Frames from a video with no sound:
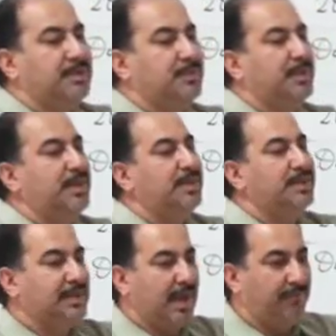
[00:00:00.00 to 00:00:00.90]
speed the
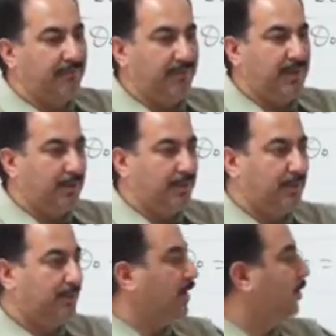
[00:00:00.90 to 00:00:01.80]
same, V
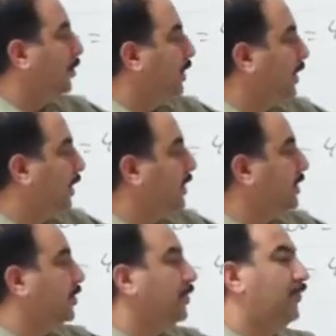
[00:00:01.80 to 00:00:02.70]
naught, but you
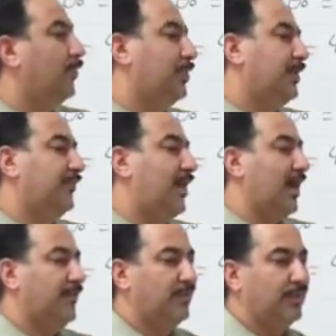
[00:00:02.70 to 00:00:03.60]
increase it to
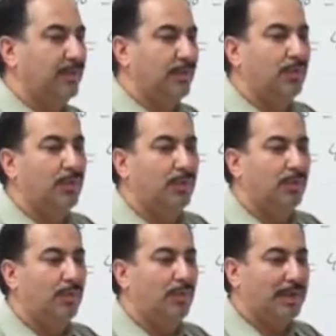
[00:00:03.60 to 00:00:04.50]
45,
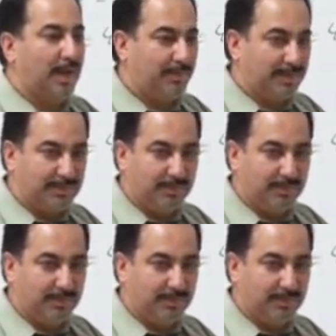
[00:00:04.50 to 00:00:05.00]
what happens?